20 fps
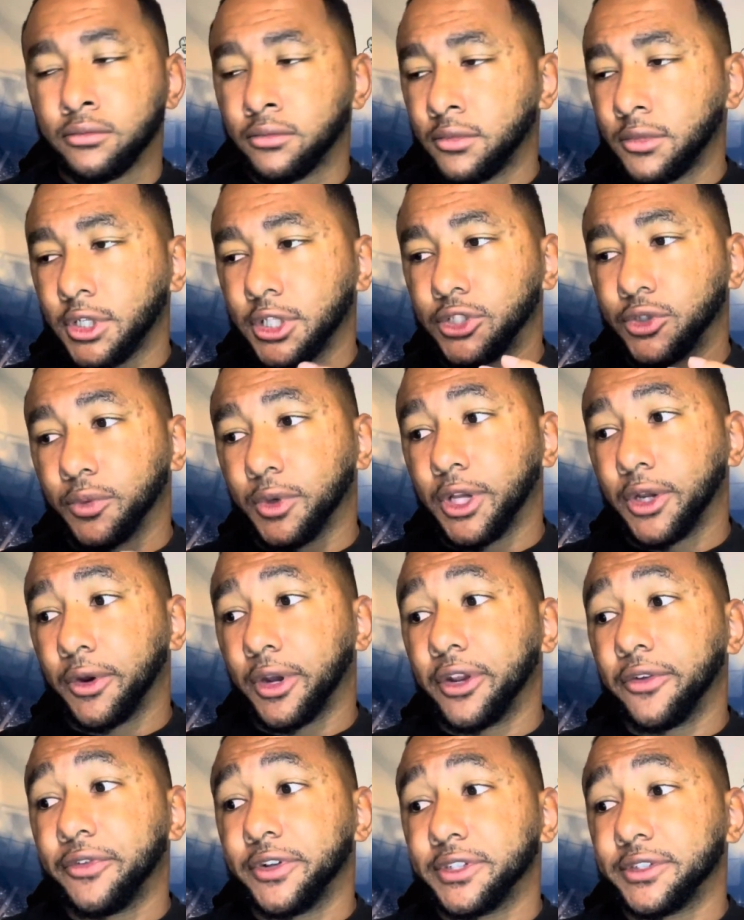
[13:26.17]
he's a really
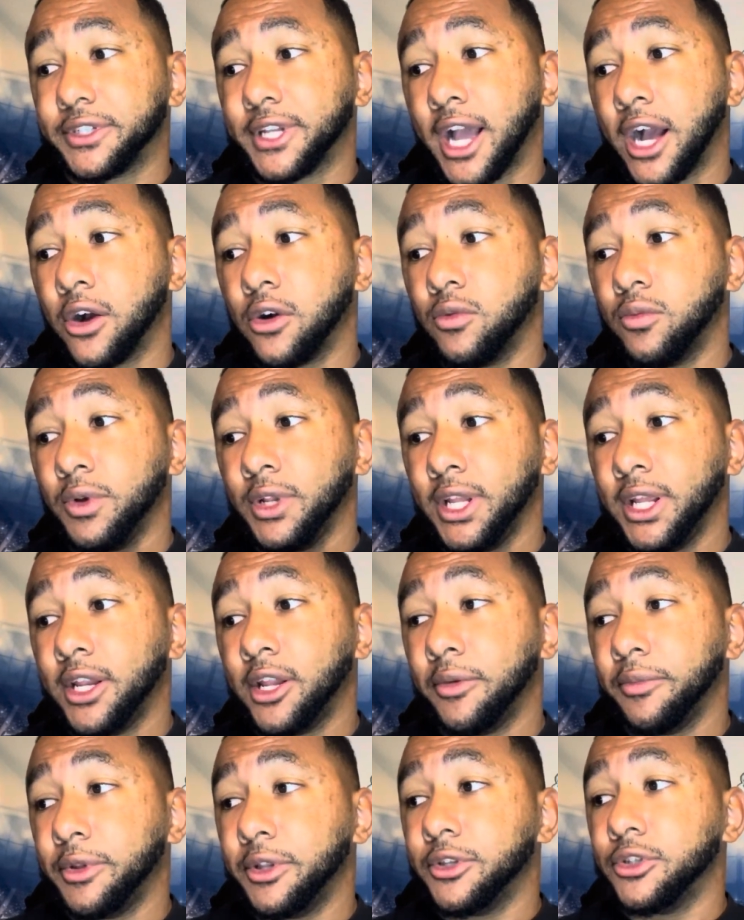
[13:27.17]
great defensive tackle. We need
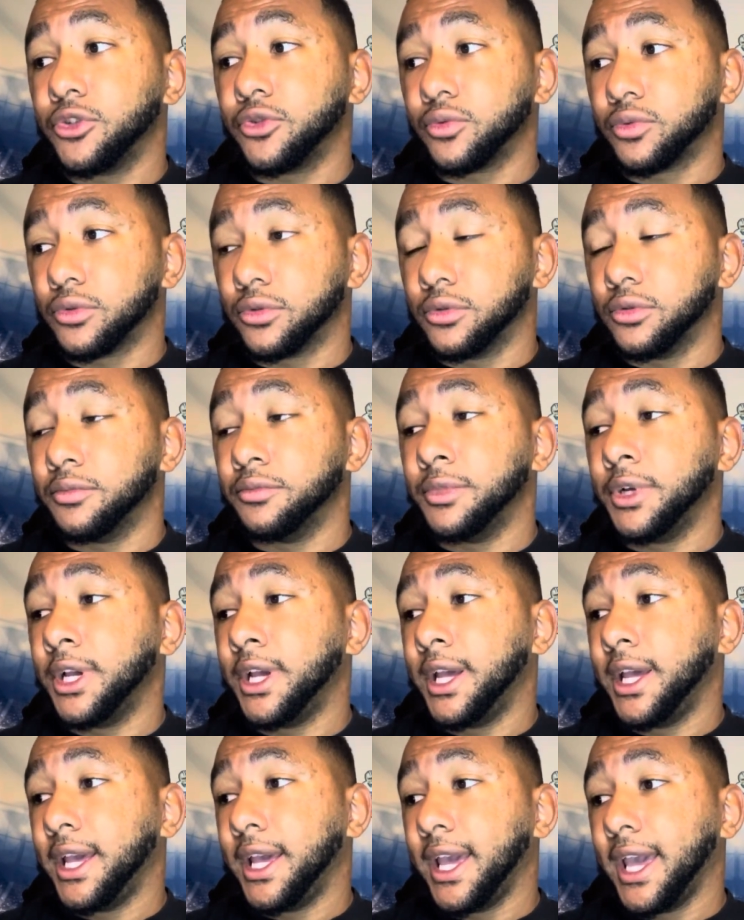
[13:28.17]
him in this room,
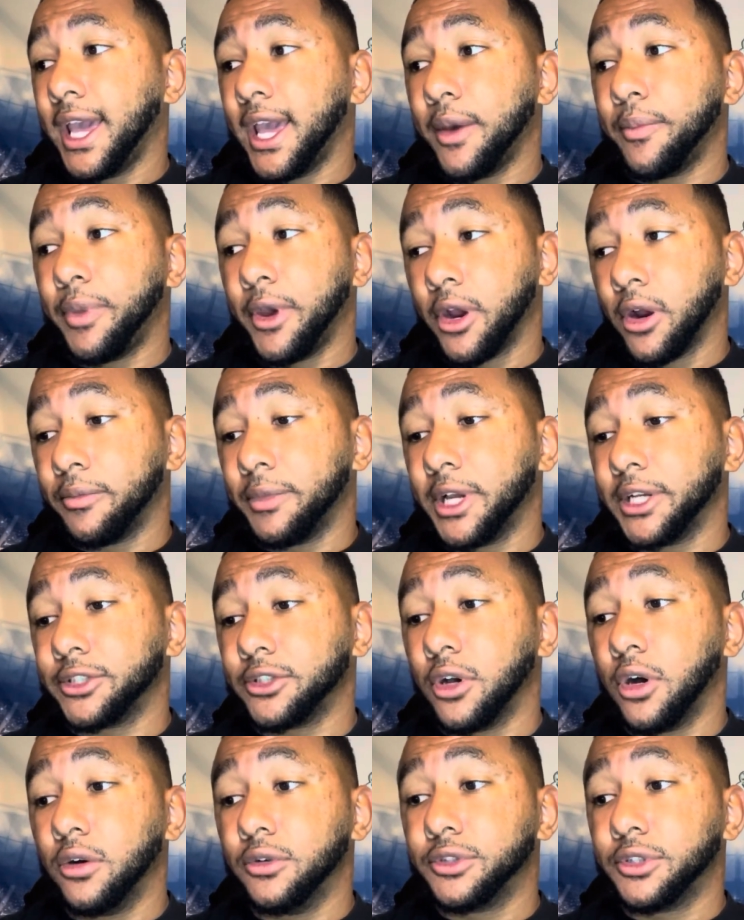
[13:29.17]
and pair him next
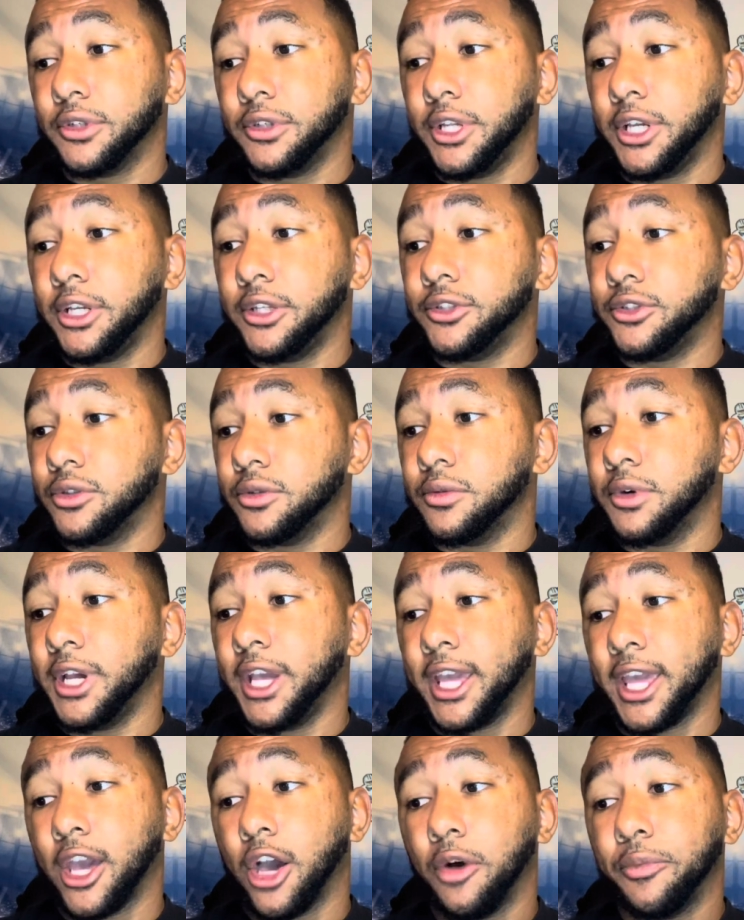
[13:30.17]
to Osa Odigizua. He
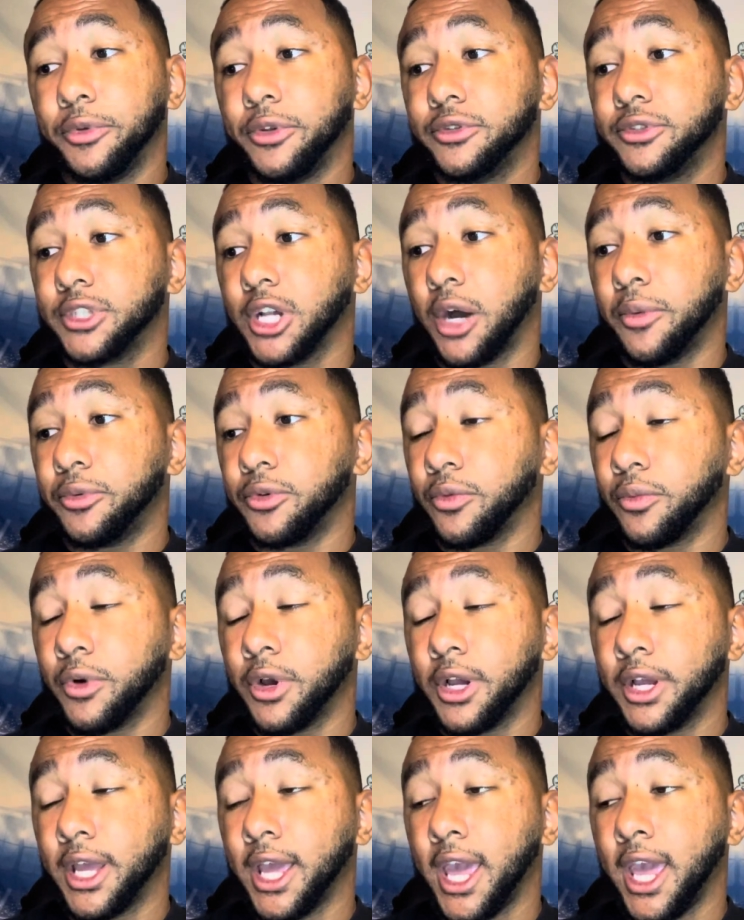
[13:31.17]
can help you stop in the
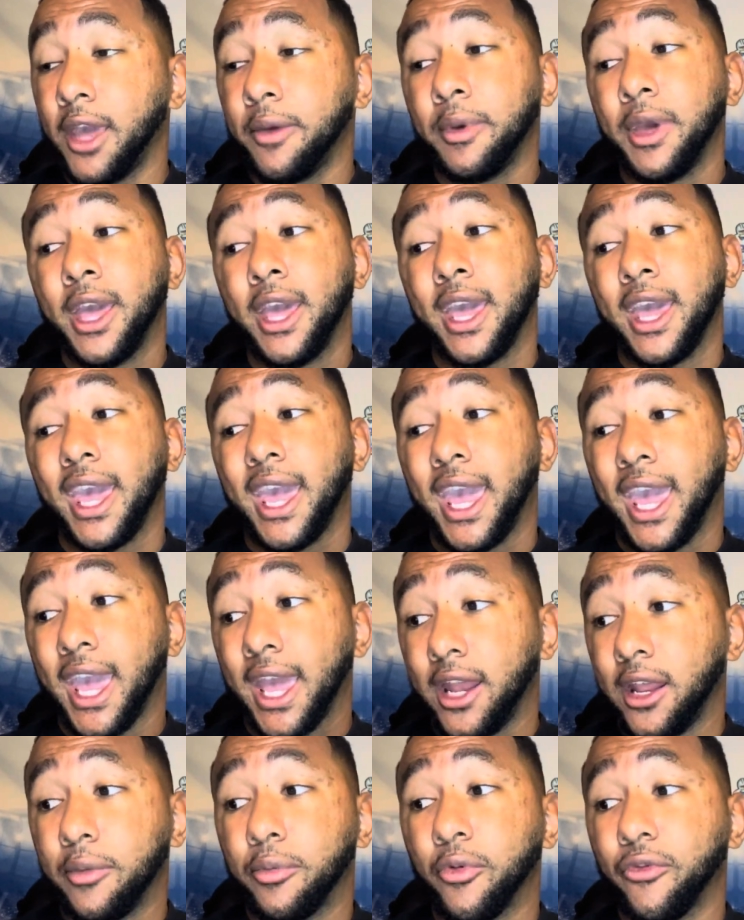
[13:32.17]
run game,
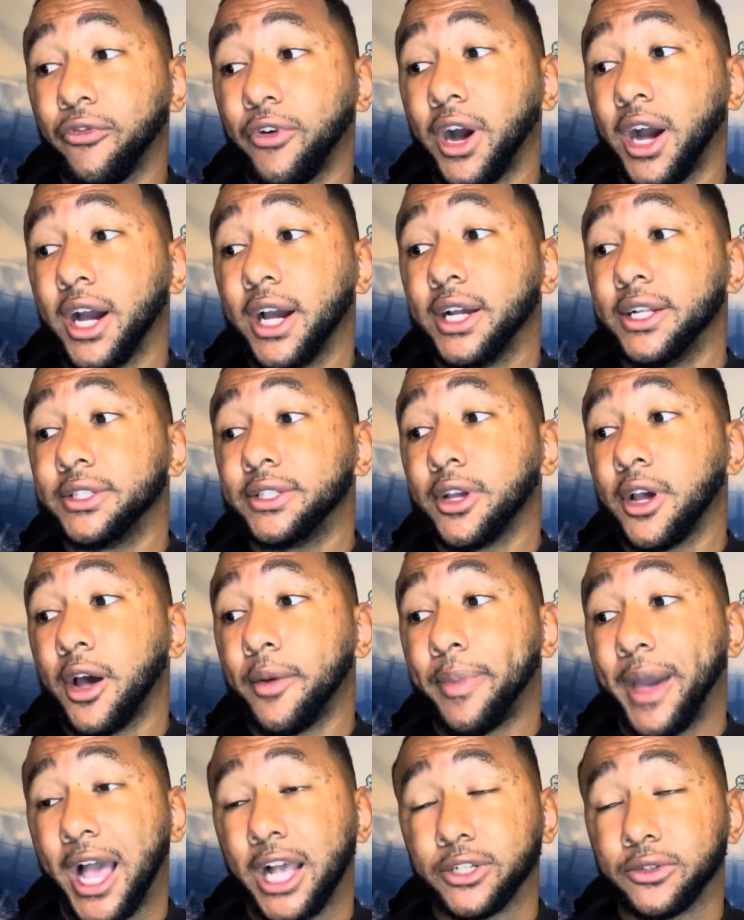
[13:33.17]
and he provides
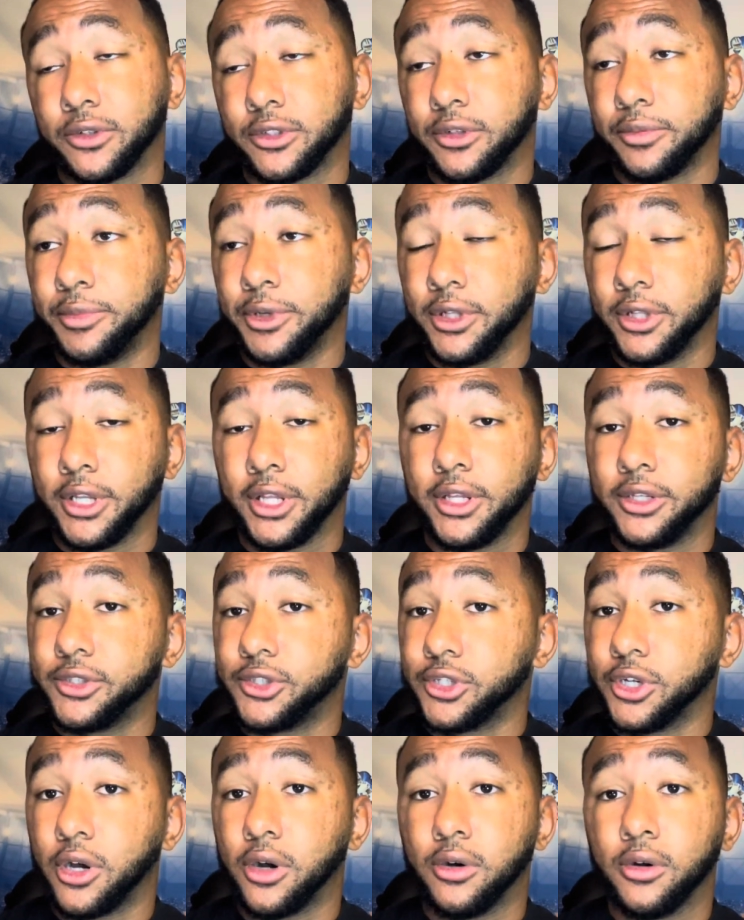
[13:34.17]
pass rush ability.
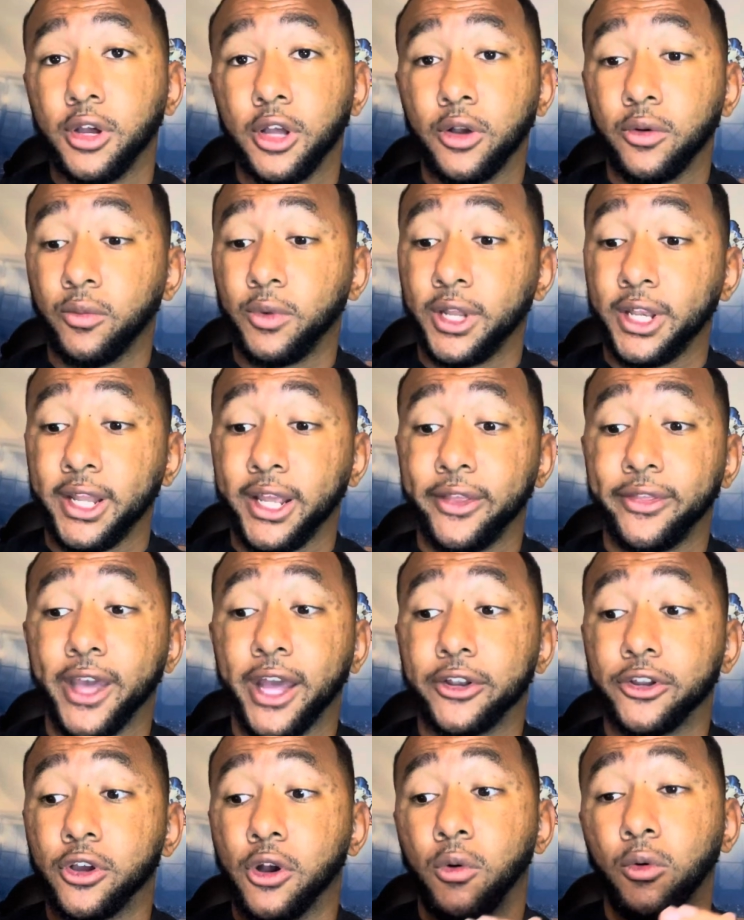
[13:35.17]
So we need
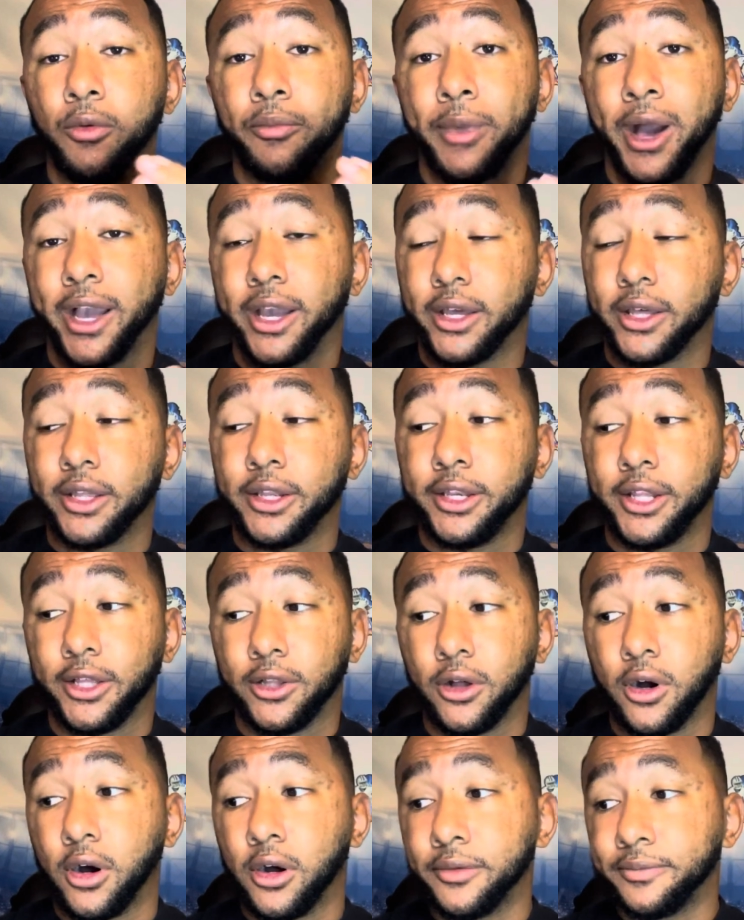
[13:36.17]
that to go with Micah and
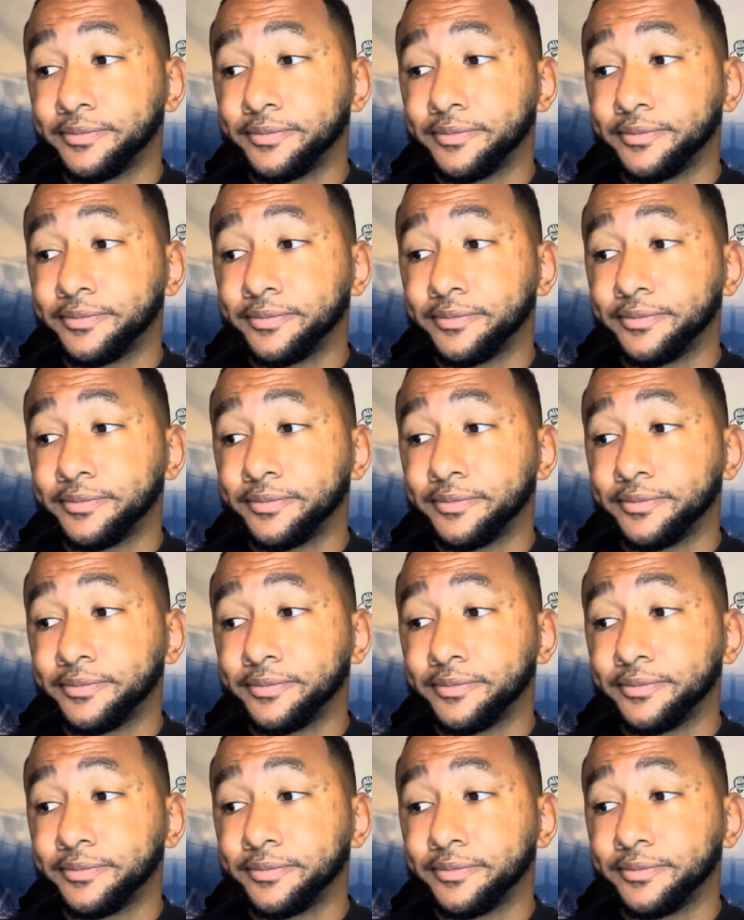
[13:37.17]
D-Law.